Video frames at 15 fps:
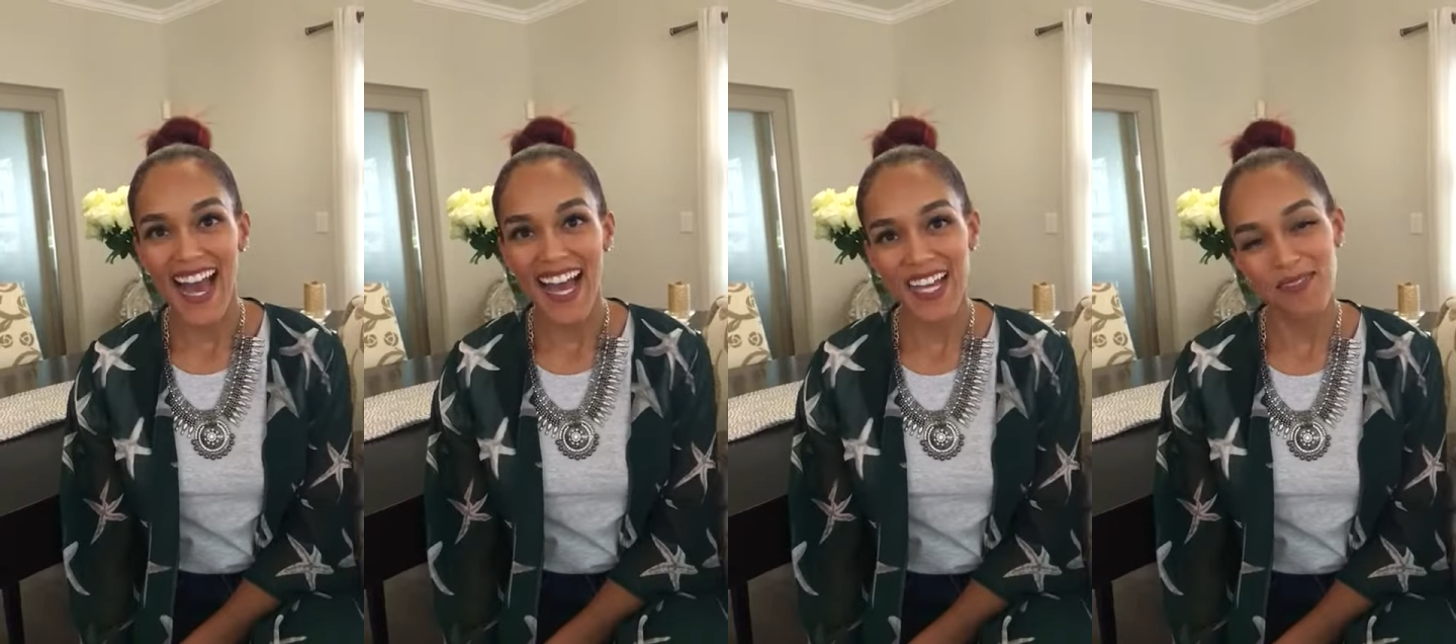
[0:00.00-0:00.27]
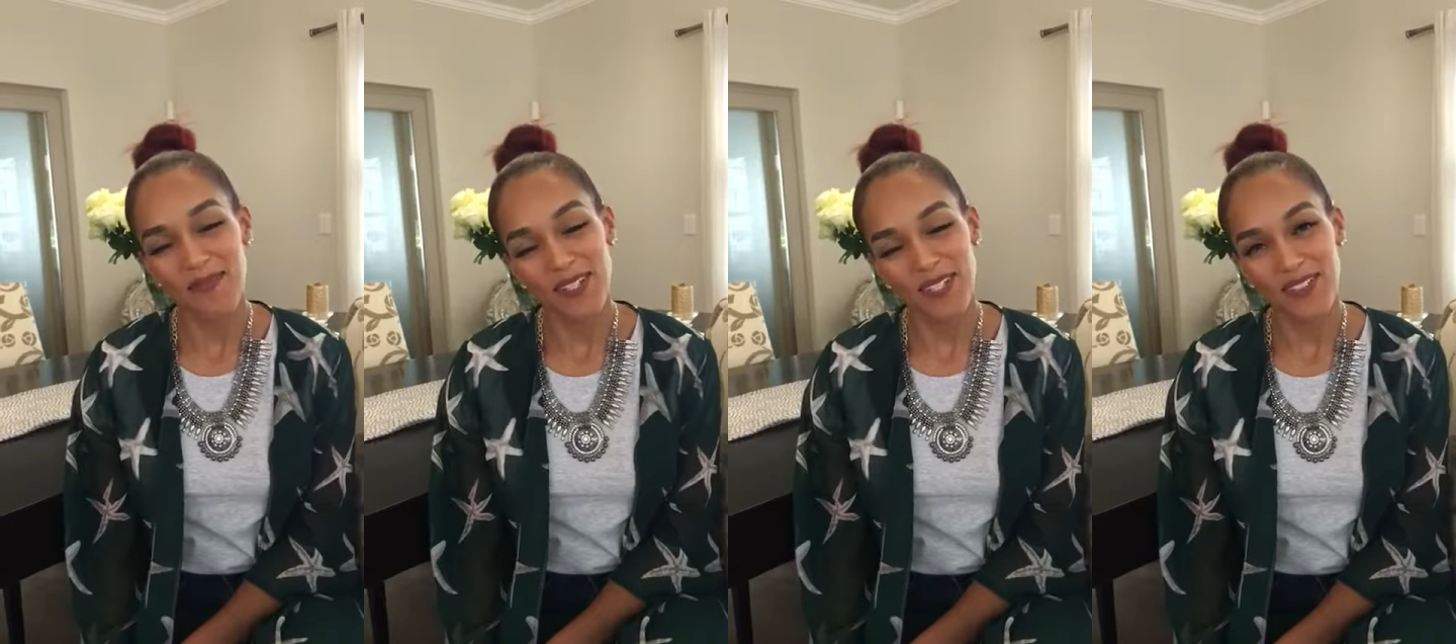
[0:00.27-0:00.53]

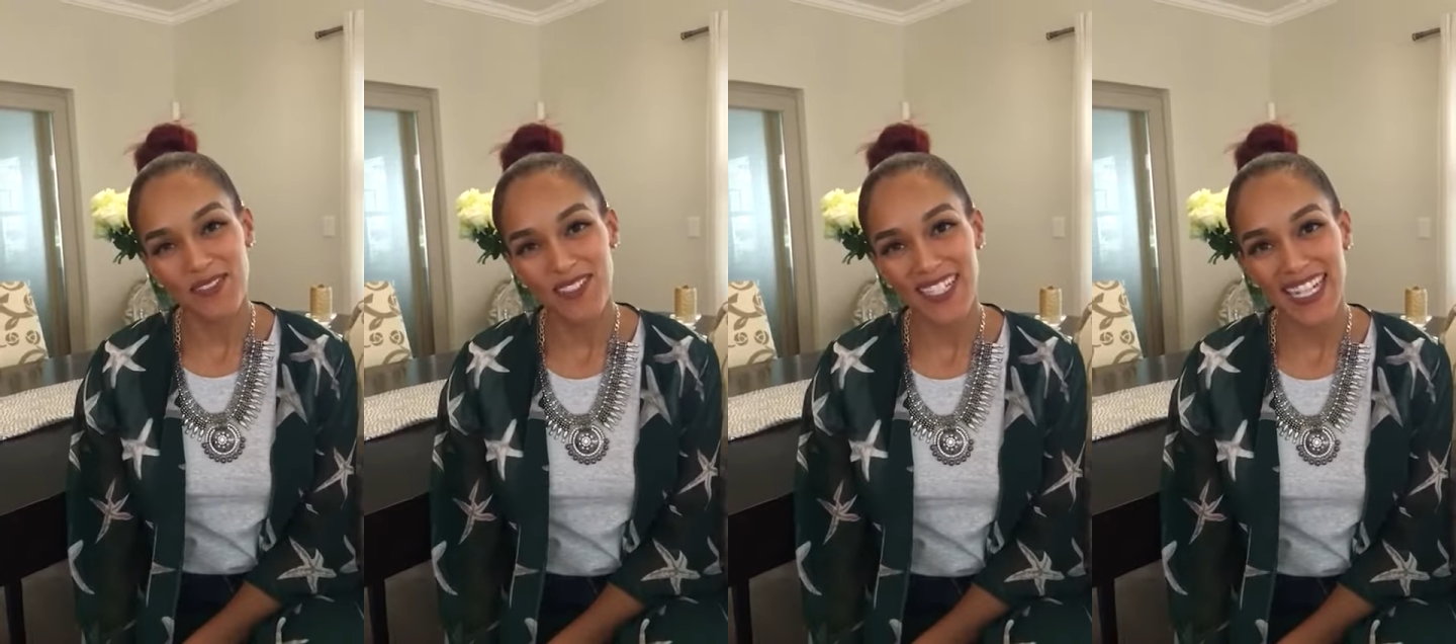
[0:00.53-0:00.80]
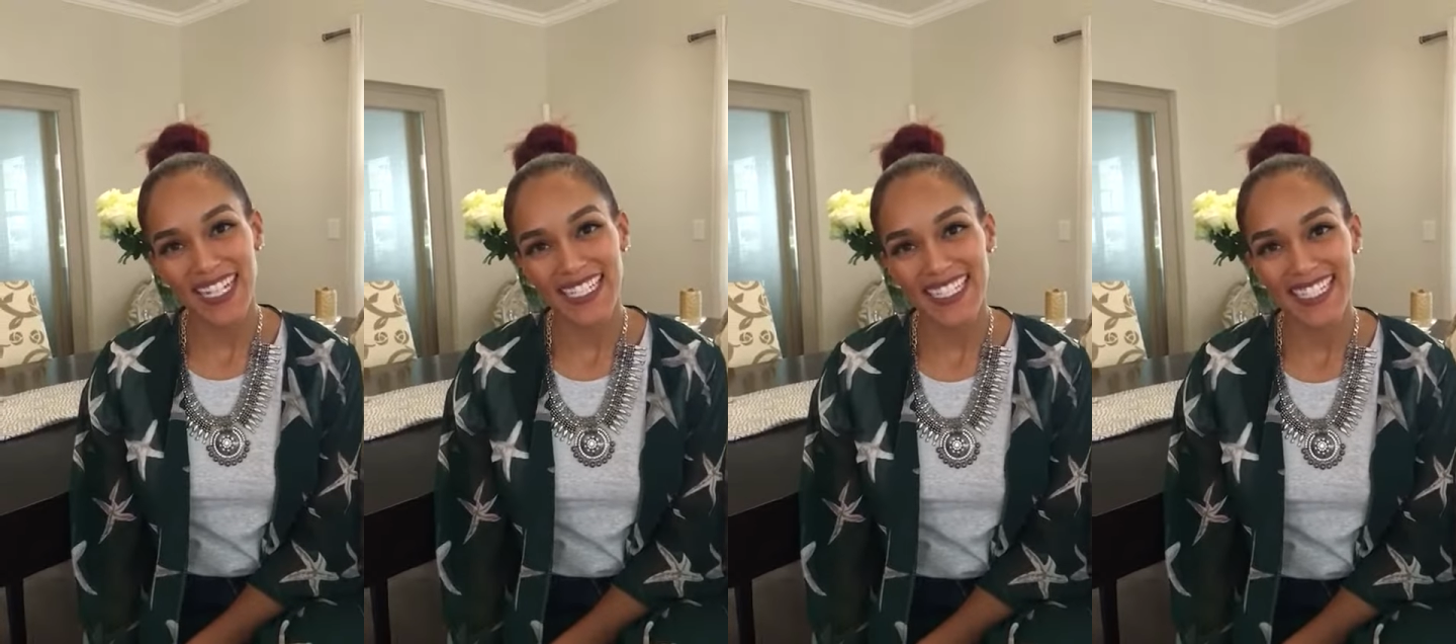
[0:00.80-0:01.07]
Hi, beautiful
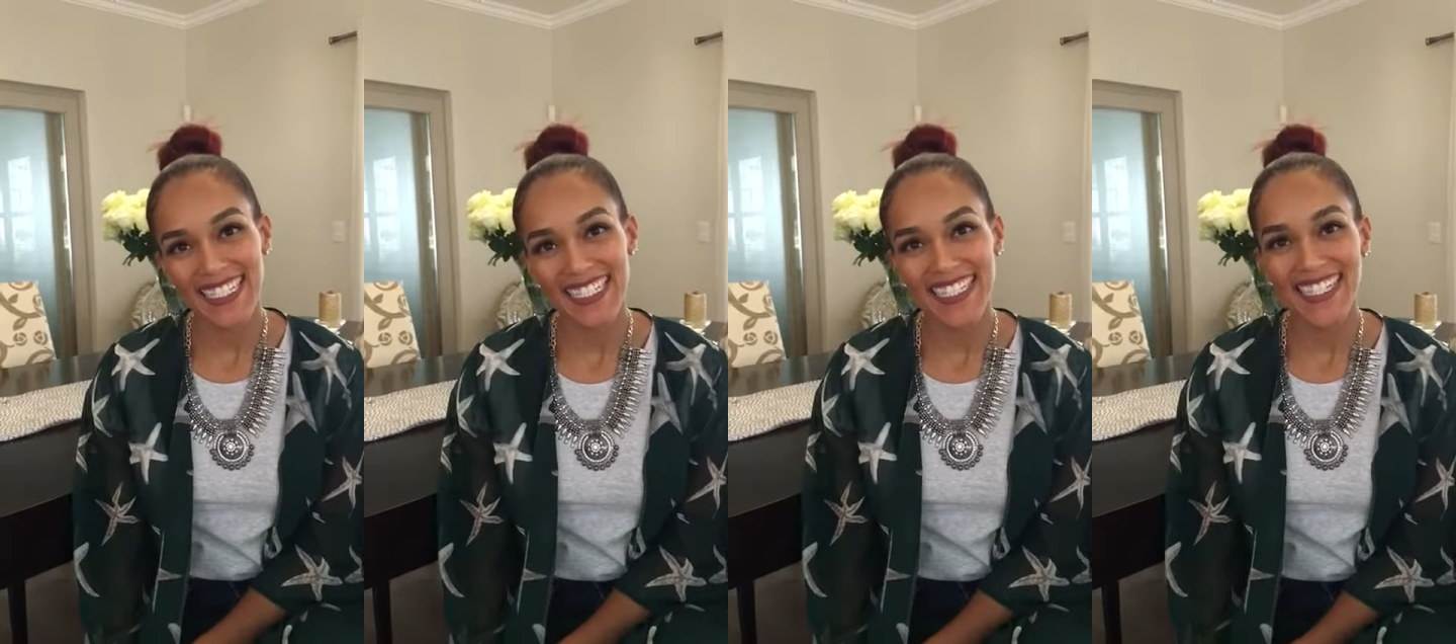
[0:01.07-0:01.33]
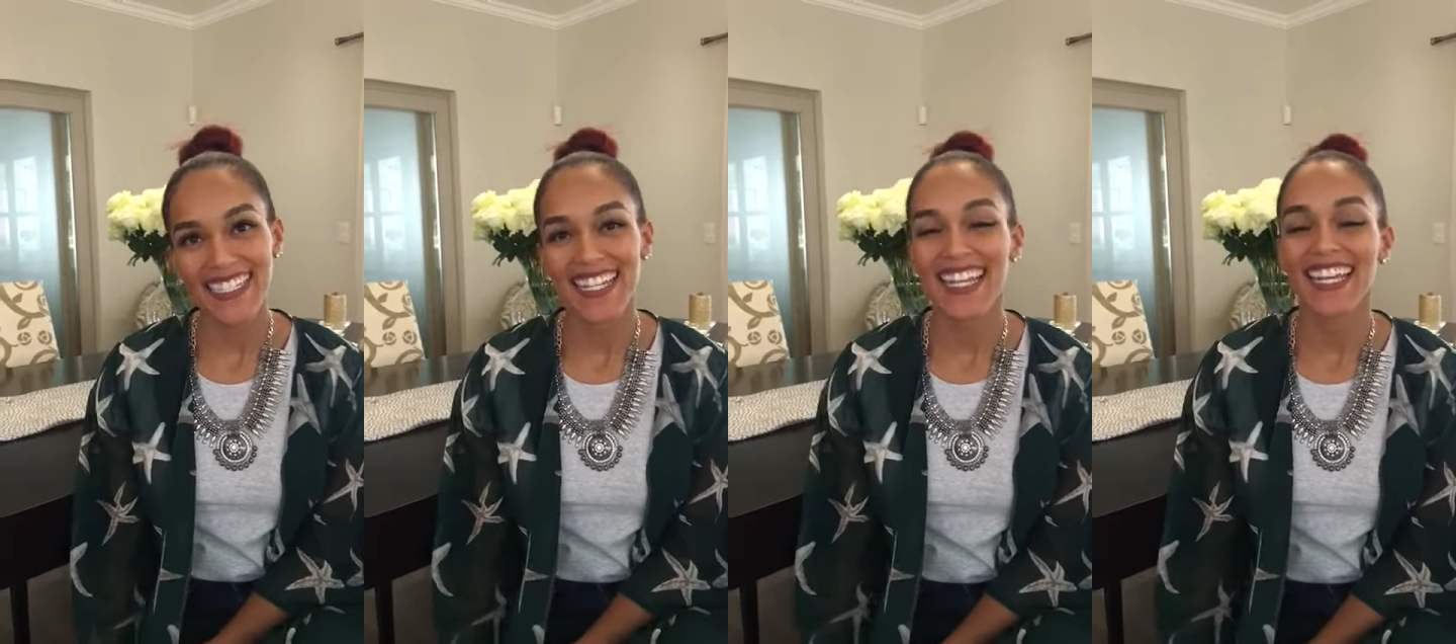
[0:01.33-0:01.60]

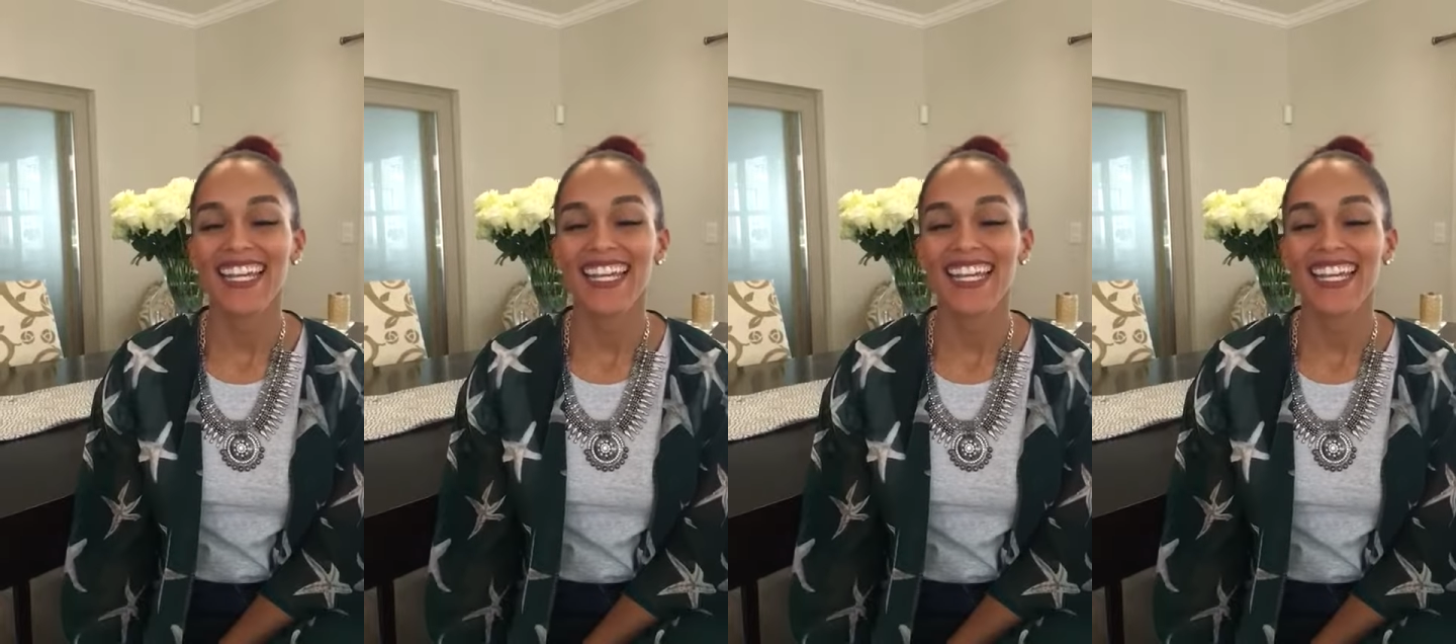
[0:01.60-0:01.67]
ladies.